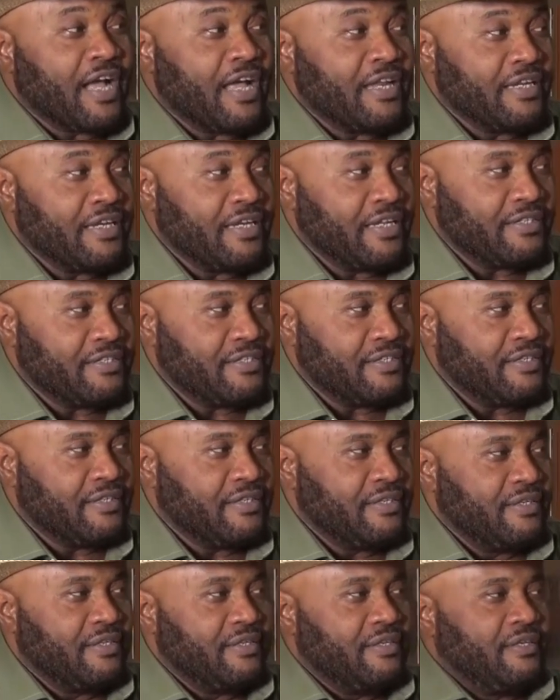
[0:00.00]
candidate.
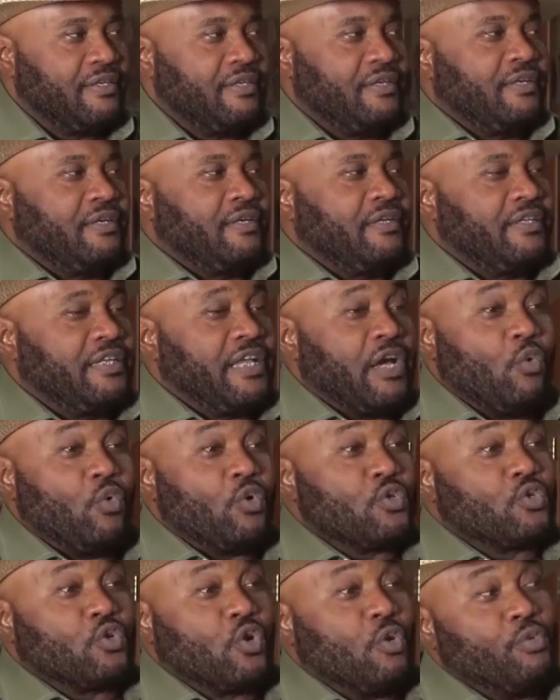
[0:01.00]
There
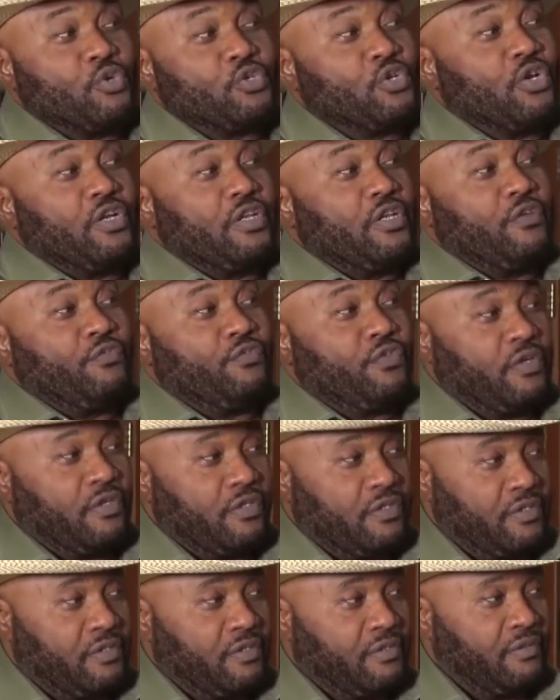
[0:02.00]
was commotion in the
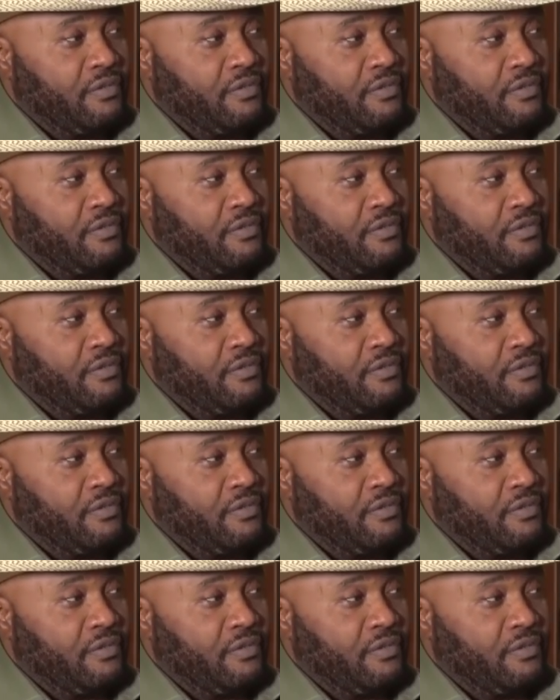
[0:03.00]
field.